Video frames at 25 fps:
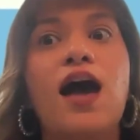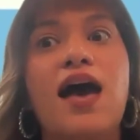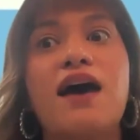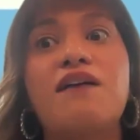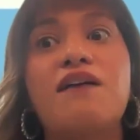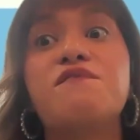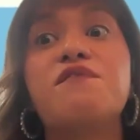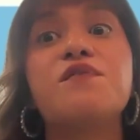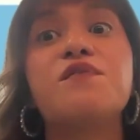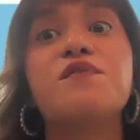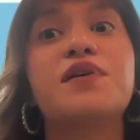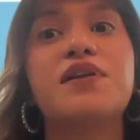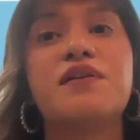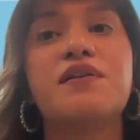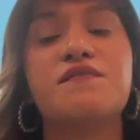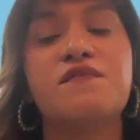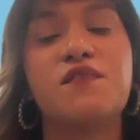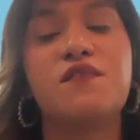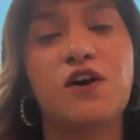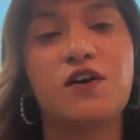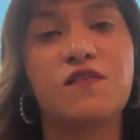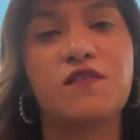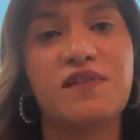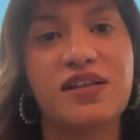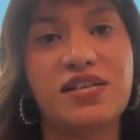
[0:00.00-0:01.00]
Everyone
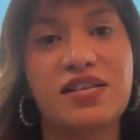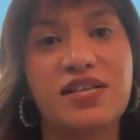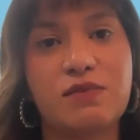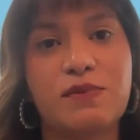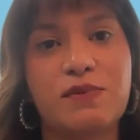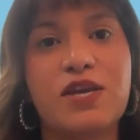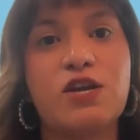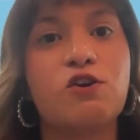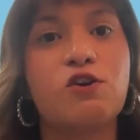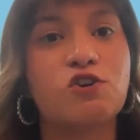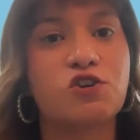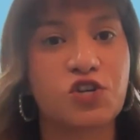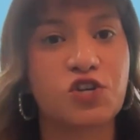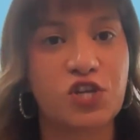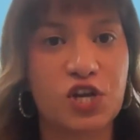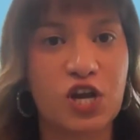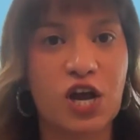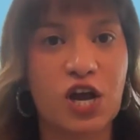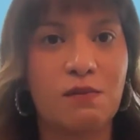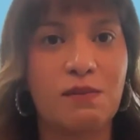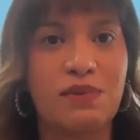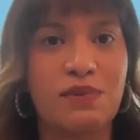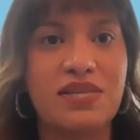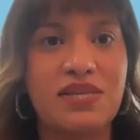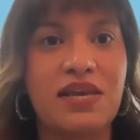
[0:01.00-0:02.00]
involved needs to be culturally
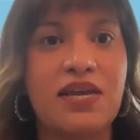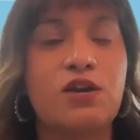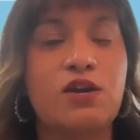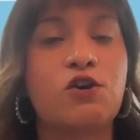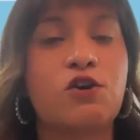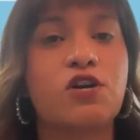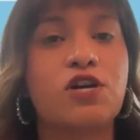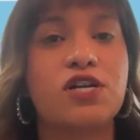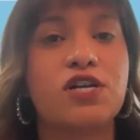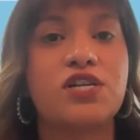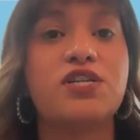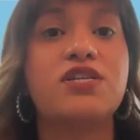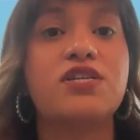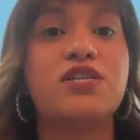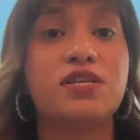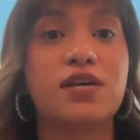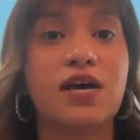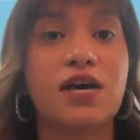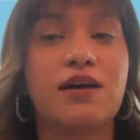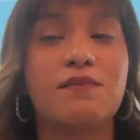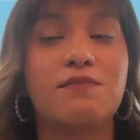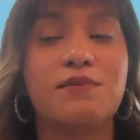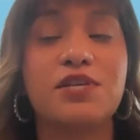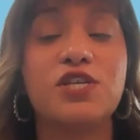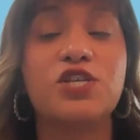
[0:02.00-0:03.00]
competent in order
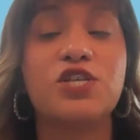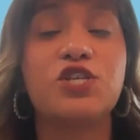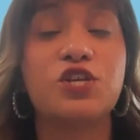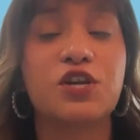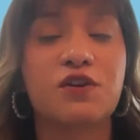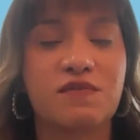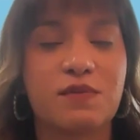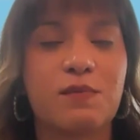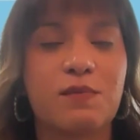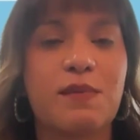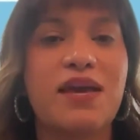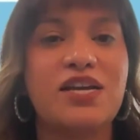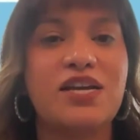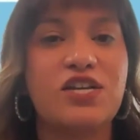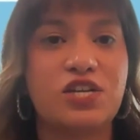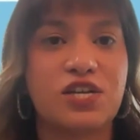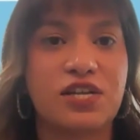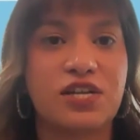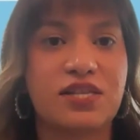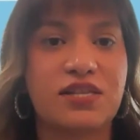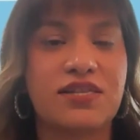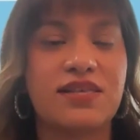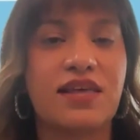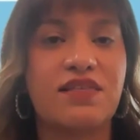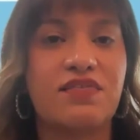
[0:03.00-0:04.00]
to serve the
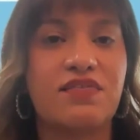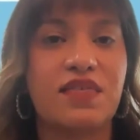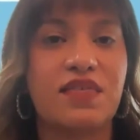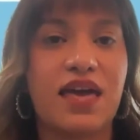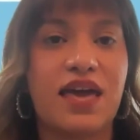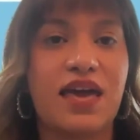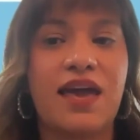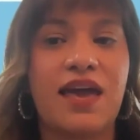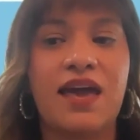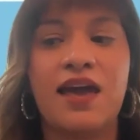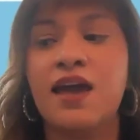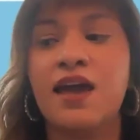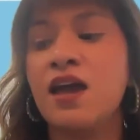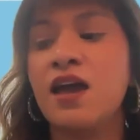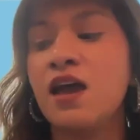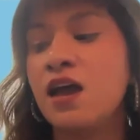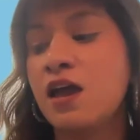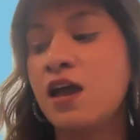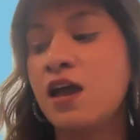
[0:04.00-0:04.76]
patients that they